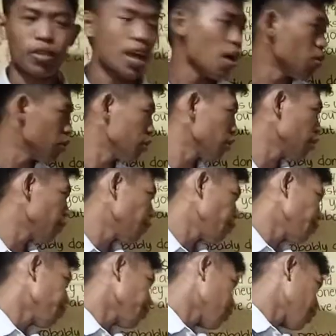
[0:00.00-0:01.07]
down.
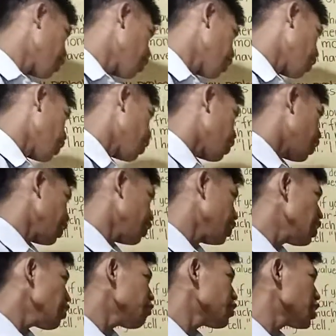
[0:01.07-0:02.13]

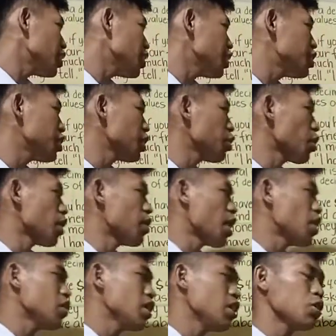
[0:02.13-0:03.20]
Leave the digit you are
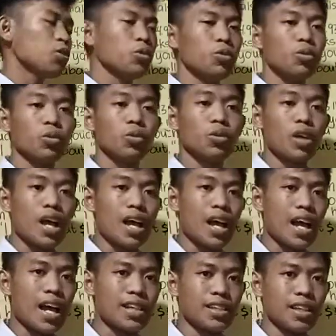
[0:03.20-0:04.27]
rounding to
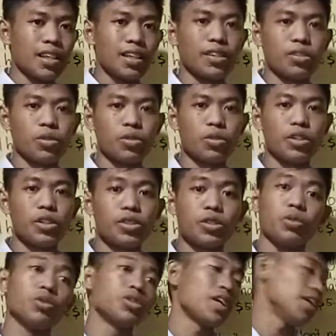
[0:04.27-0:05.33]
as it is so there's
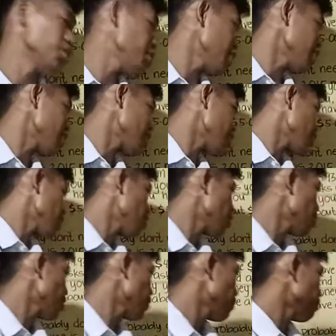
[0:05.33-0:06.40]
no changes.
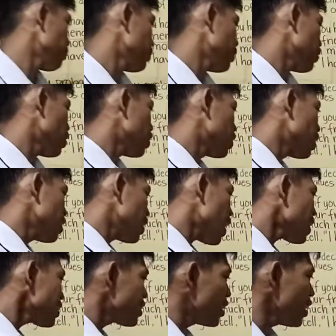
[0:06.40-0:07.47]
Then
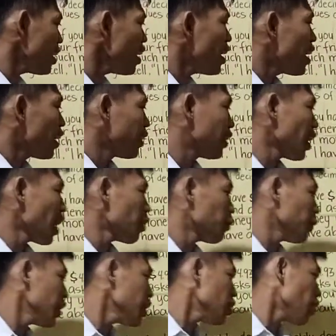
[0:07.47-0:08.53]
lastly, get
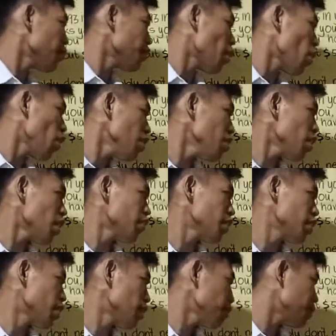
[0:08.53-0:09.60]
rid of all of the
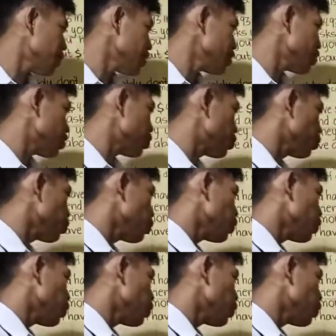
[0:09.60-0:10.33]
numbers to